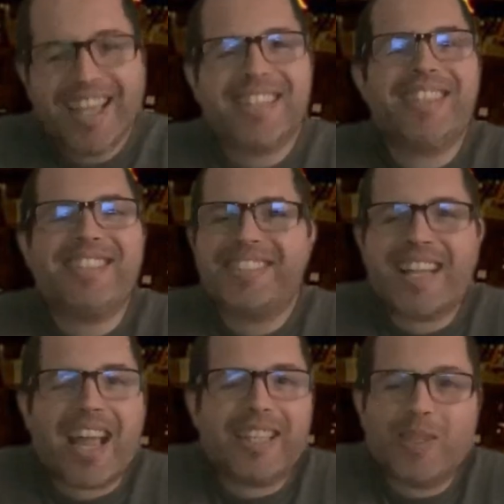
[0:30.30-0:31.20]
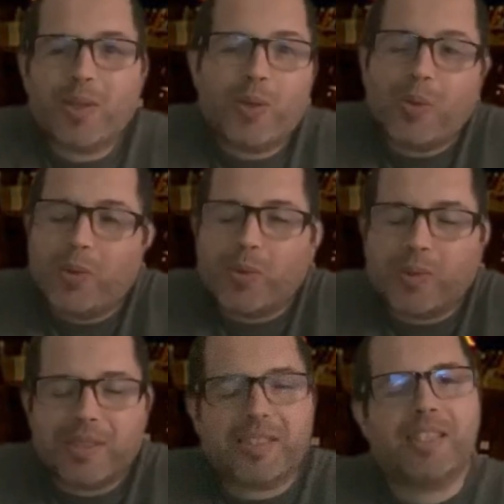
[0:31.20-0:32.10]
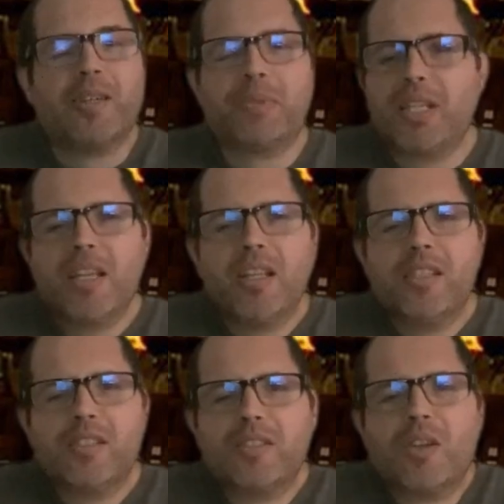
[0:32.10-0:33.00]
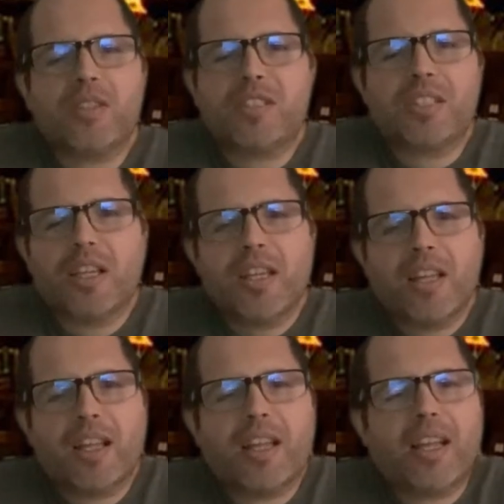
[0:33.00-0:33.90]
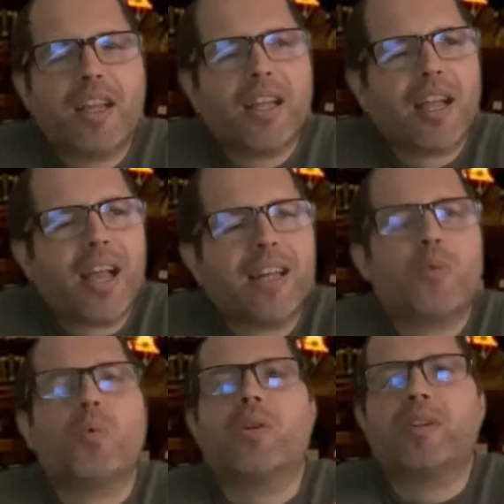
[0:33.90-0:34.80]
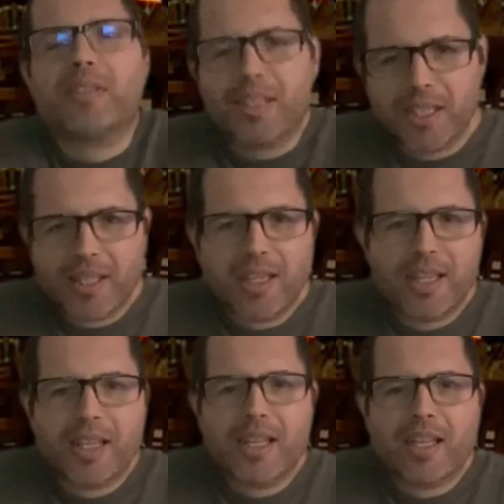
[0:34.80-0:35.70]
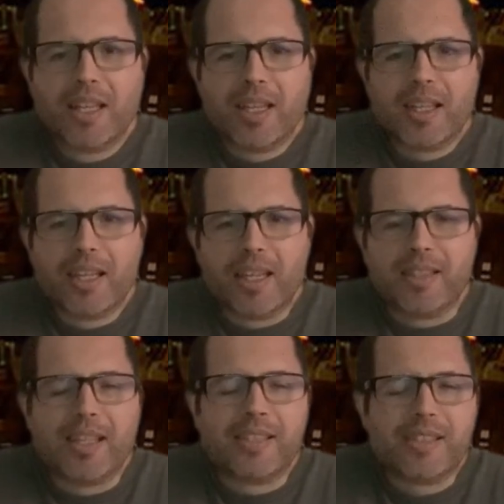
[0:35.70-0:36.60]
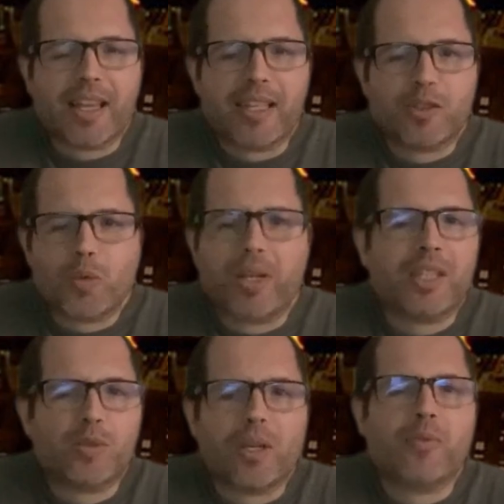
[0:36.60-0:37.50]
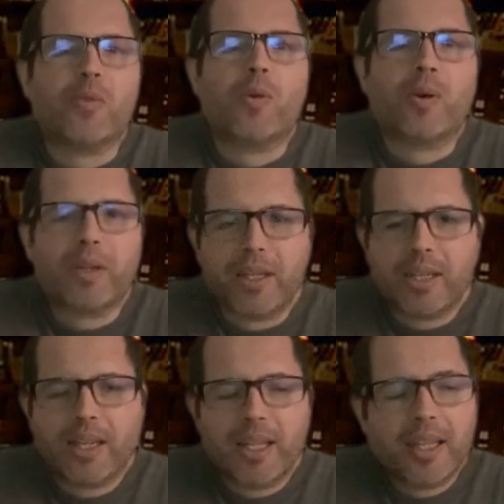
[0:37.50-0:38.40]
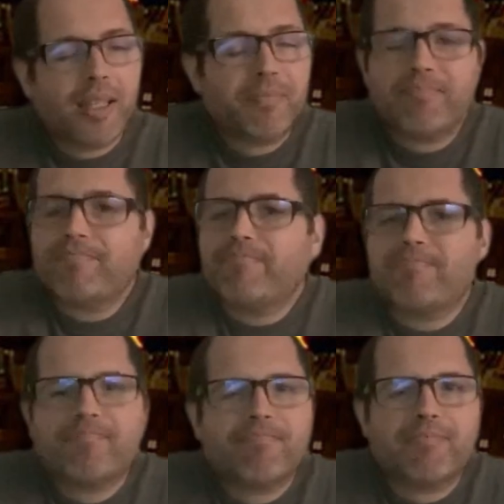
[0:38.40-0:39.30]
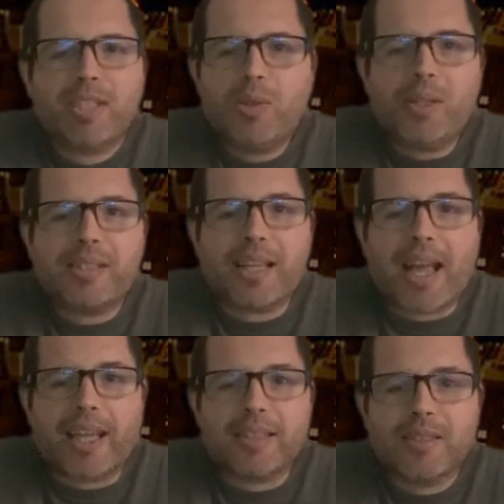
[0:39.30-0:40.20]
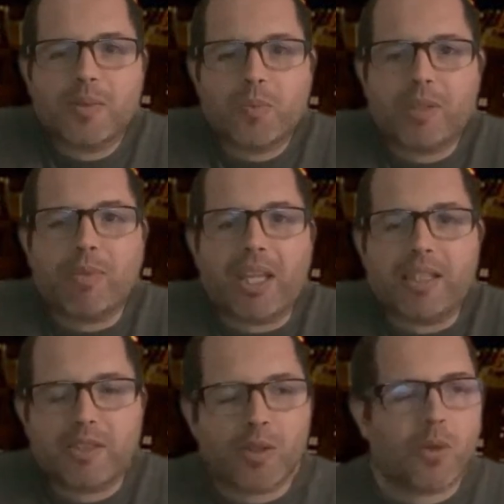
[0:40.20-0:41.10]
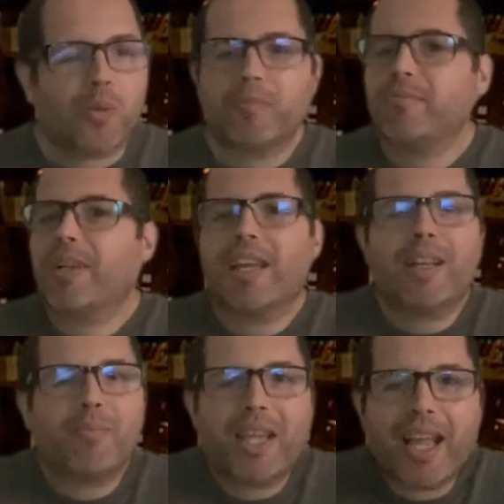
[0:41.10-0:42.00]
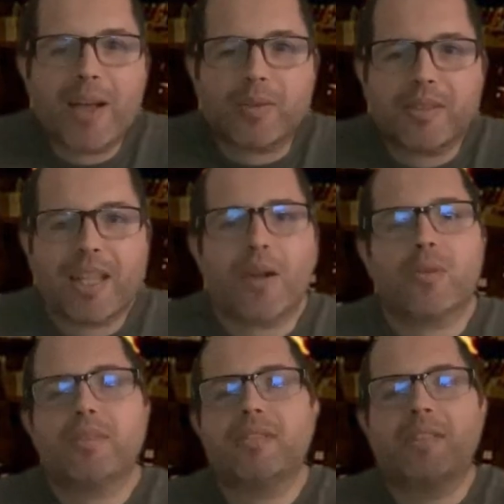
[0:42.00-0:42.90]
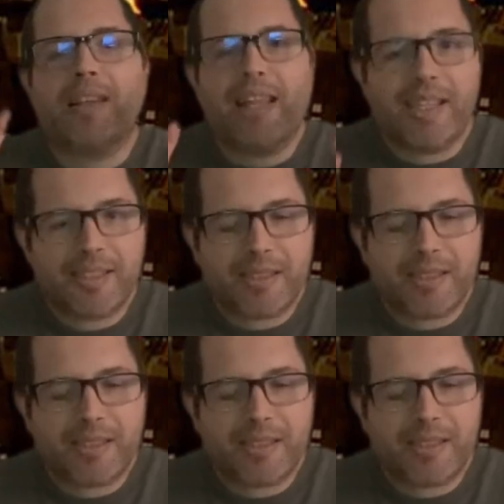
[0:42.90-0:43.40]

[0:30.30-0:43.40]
decide who deserves such an award in this 2024. You decide with me, so help me out. Now, the list